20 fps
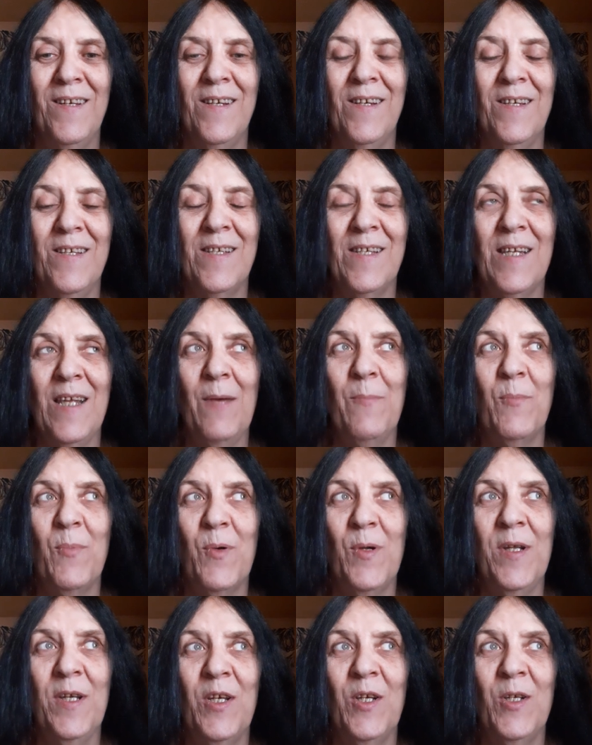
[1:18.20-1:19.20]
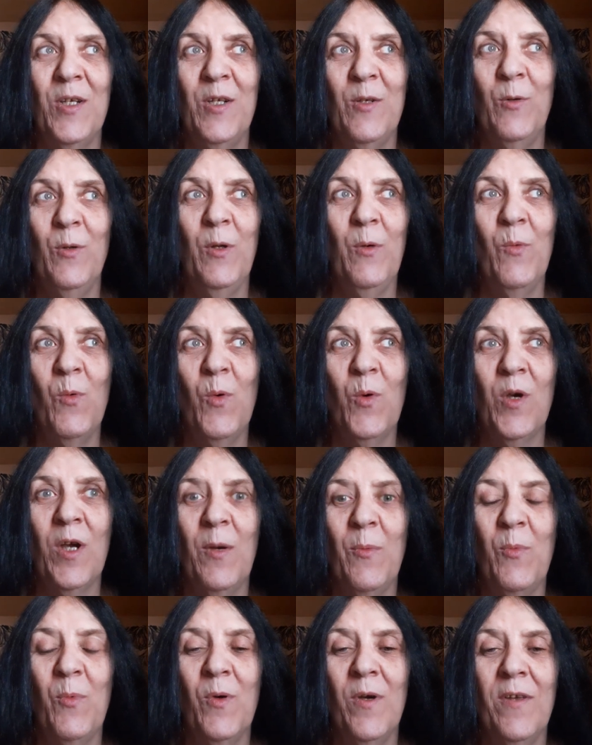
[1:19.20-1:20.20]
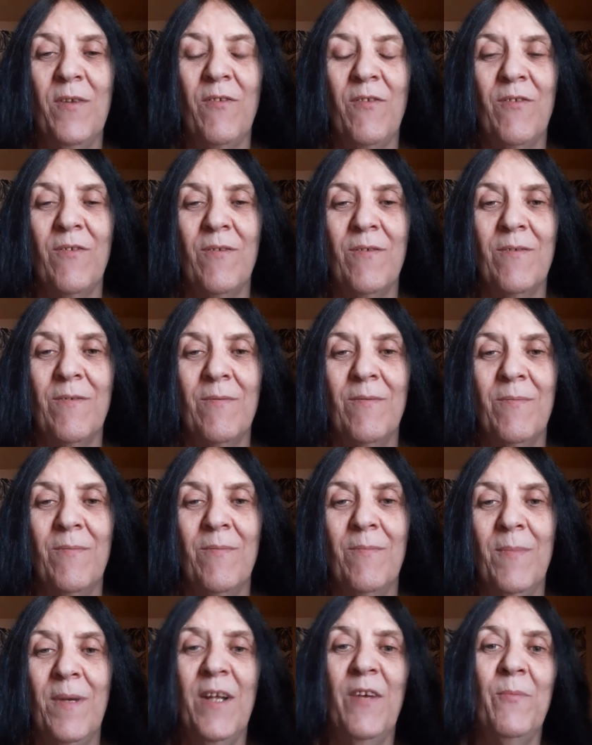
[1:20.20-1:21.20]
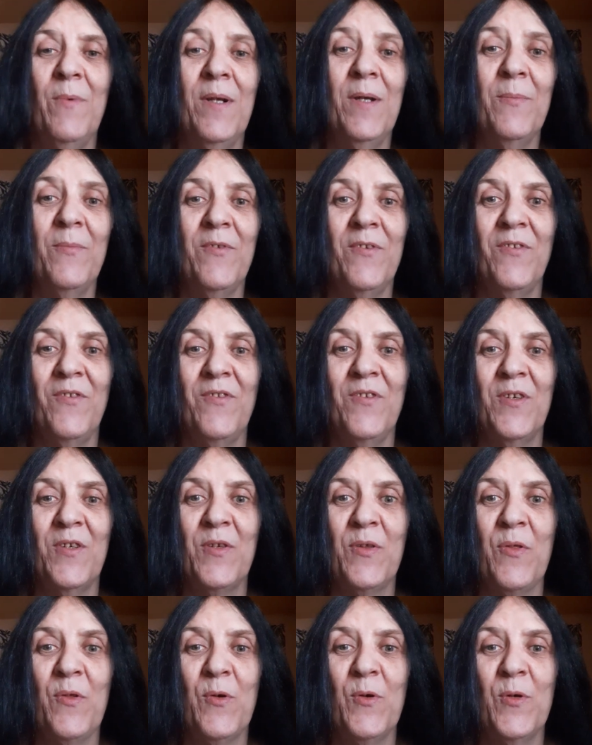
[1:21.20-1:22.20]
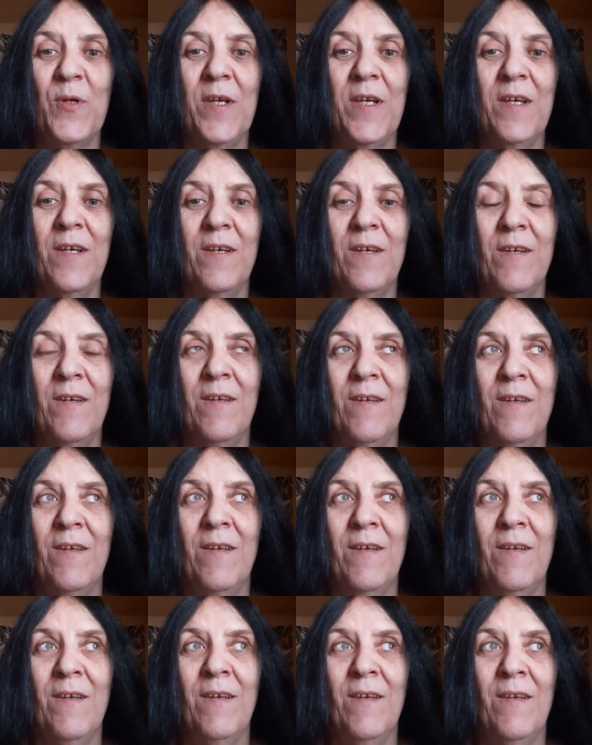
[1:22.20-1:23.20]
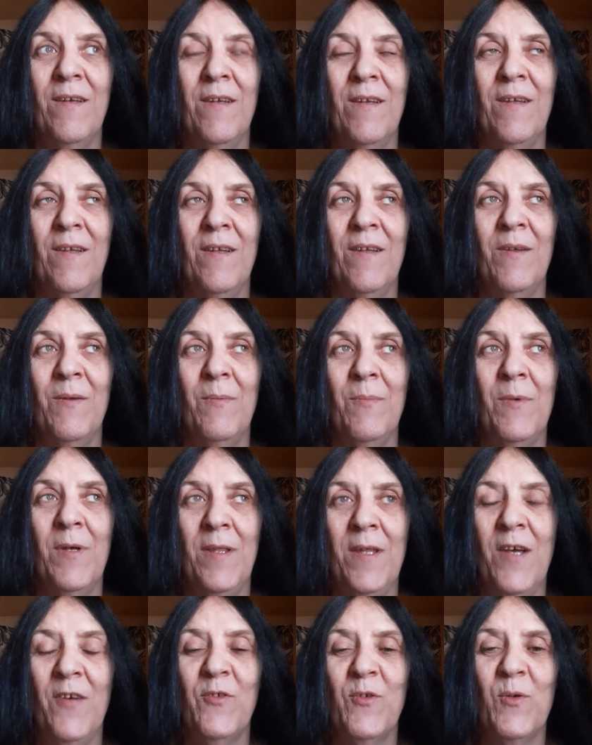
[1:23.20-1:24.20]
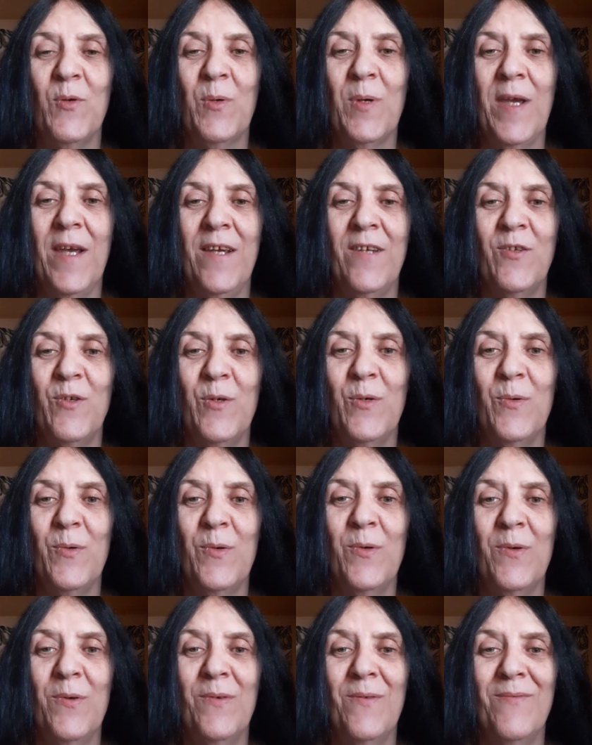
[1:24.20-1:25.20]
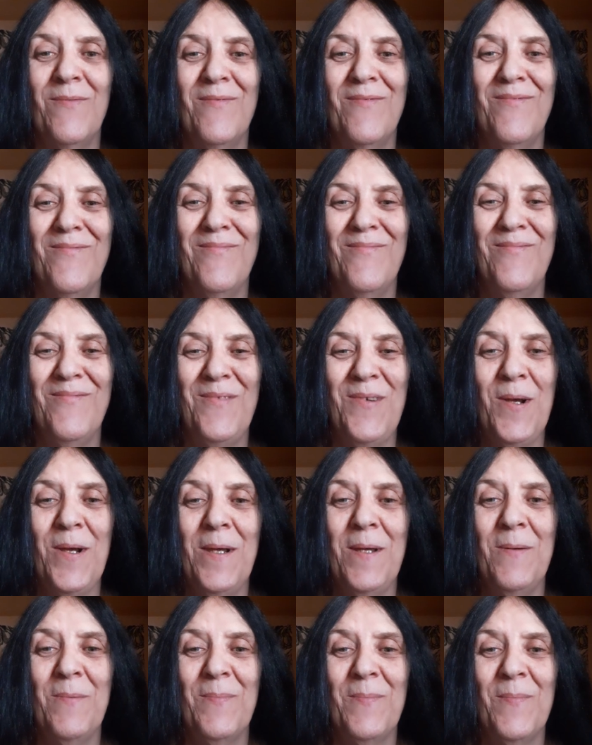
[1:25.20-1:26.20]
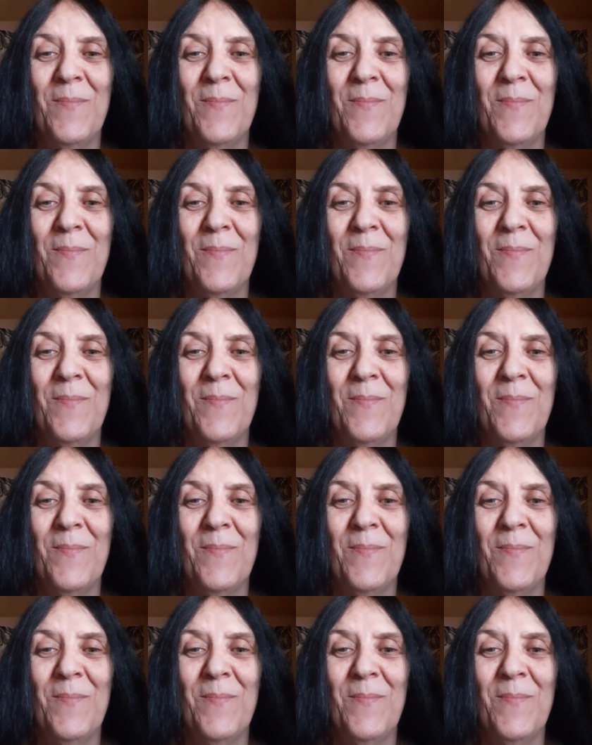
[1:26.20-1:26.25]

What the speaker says: I slept pretty good, only woke up once. But I've been up since 6:30. And that's okay too, right?